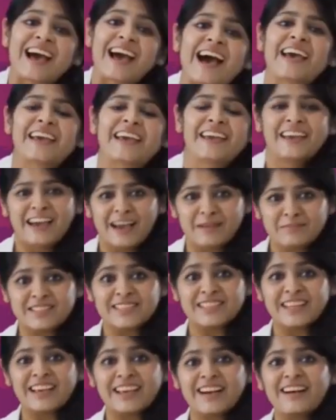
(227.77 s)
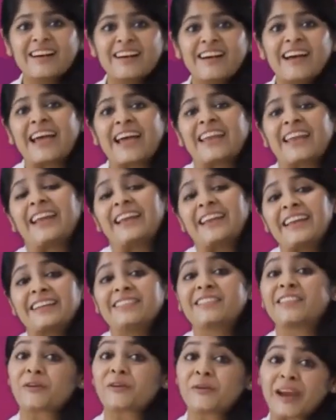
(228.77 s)
Hi, I'm Sneha and I
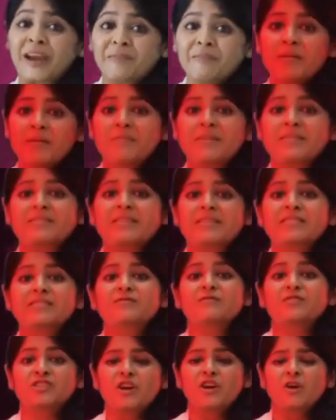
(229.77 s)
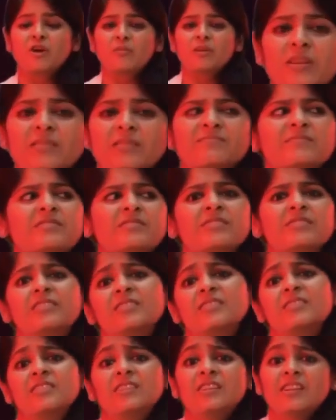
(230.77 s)
lead the Redmi business for Xiaomi.
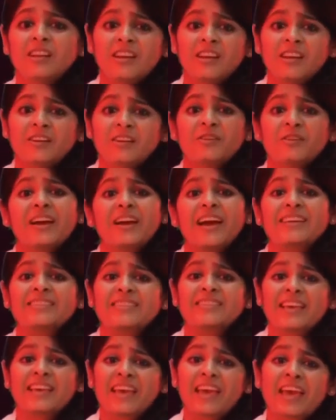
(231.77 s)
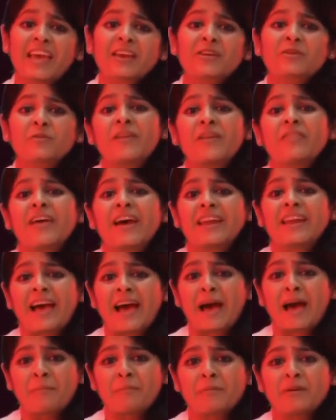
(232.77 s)
Don't you guys hate when that
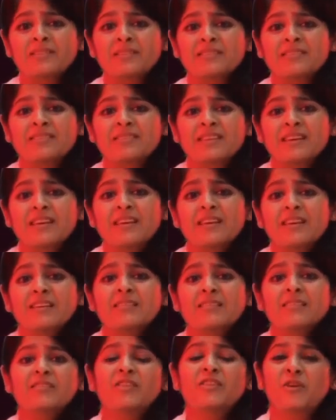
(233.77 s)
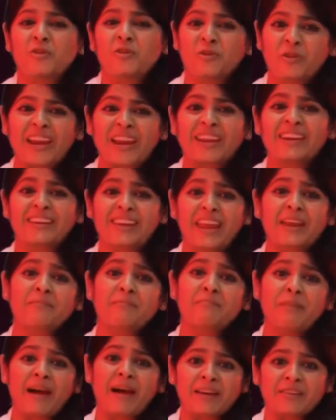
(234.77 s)
happens? The red
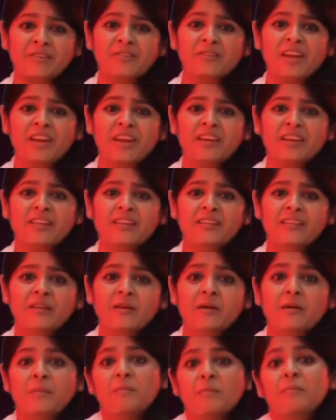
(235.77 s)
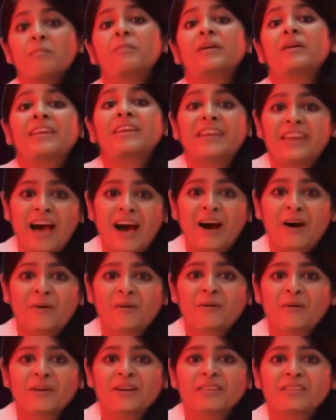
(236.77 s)
dead battery? But
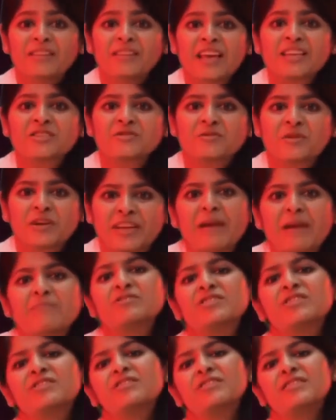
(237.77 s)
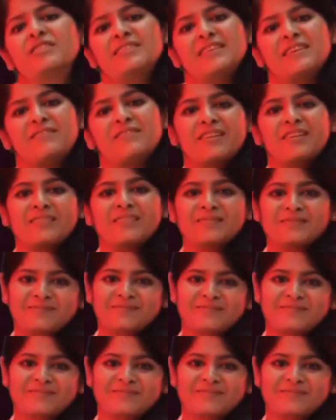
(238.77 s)
now there's redemption to this evil.